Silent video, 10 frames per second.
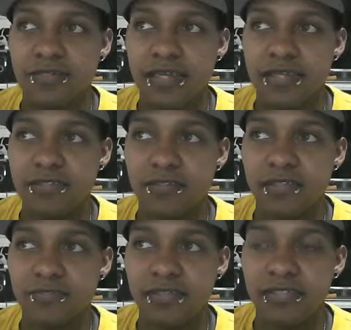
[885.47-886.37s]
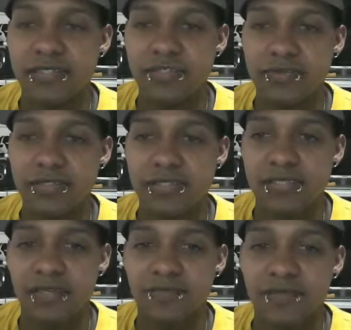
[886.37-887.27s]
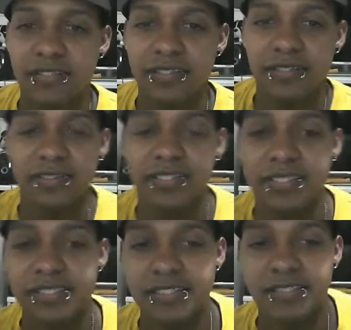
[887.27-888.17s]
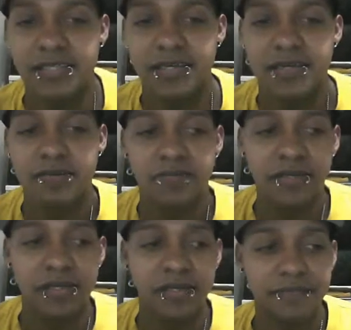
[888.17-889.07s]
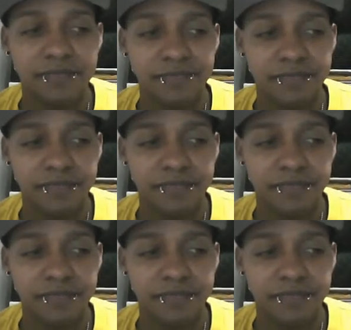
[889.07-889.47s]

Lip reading: tests, only the written test, which is like fucking easy. But yeah,